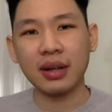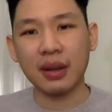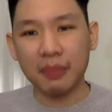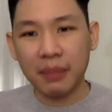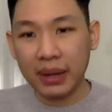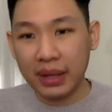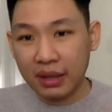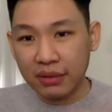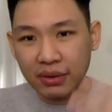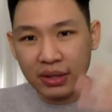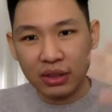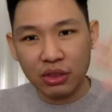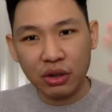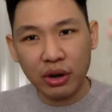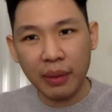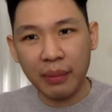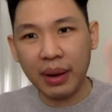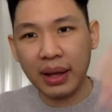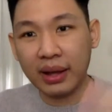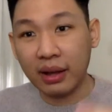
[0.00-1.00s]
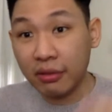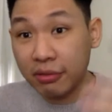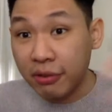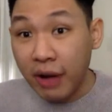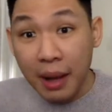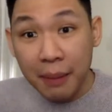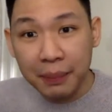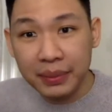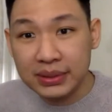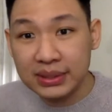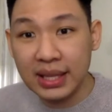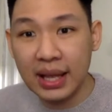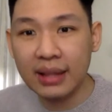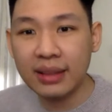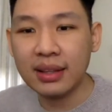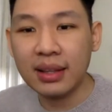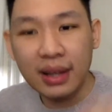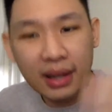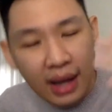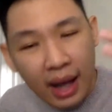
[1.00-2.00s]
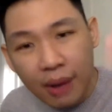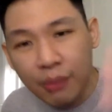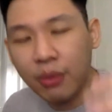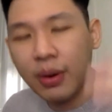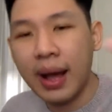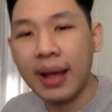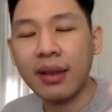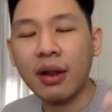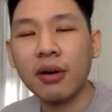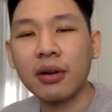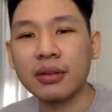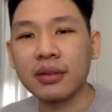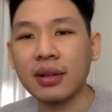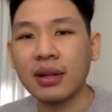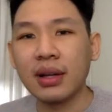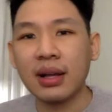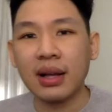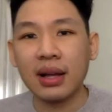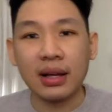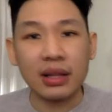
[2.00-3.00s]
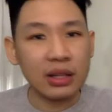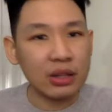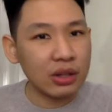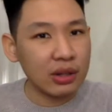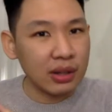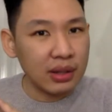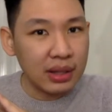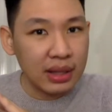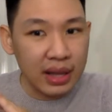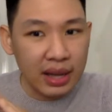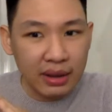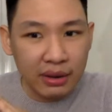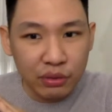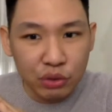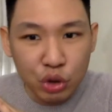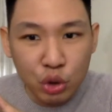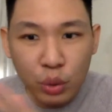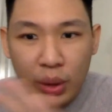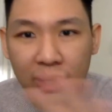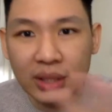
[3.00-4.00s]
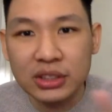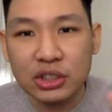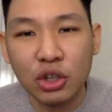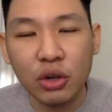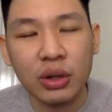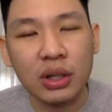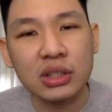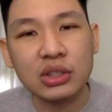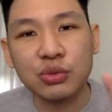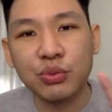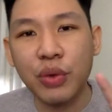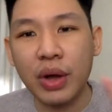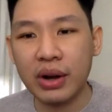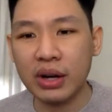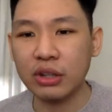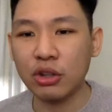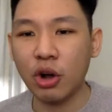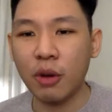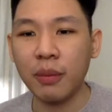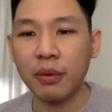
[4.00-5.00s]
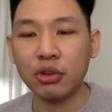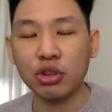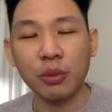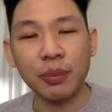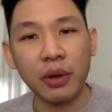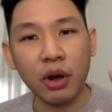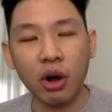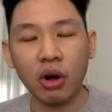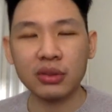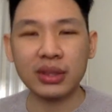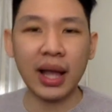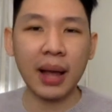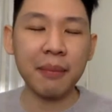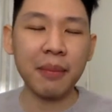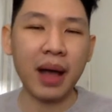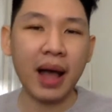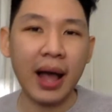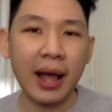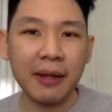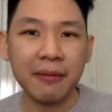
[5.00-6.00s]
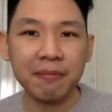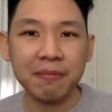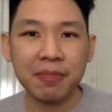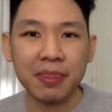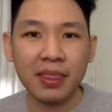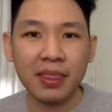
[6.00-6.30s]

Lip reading: But if it drop like a 5%, I will add on. US stock is very normal to be all-time high.